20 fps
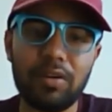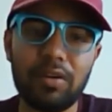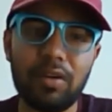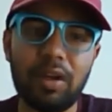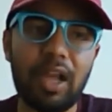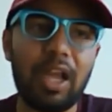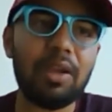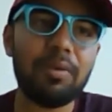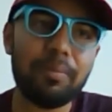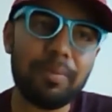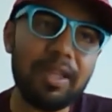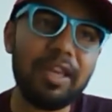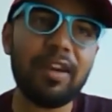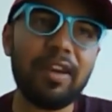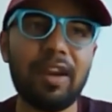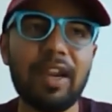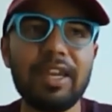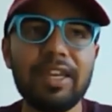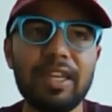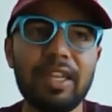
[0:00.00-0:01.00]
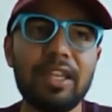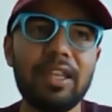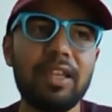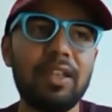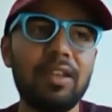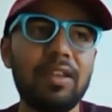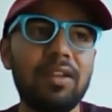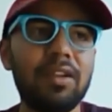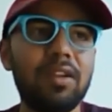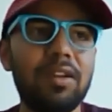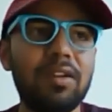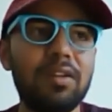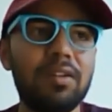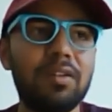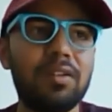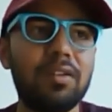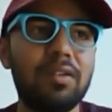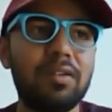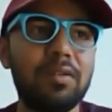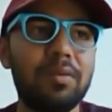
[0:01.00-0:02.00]
I've been writing
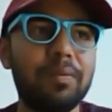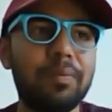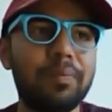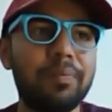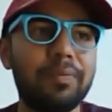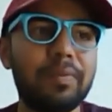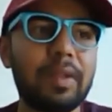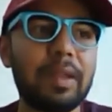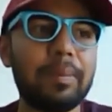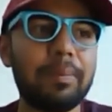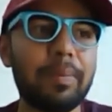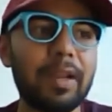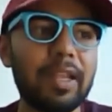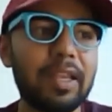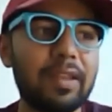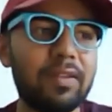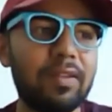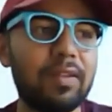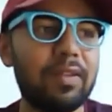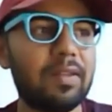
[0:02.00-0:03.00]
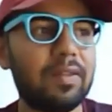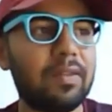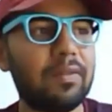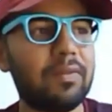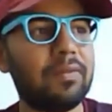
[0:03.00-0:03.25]
plays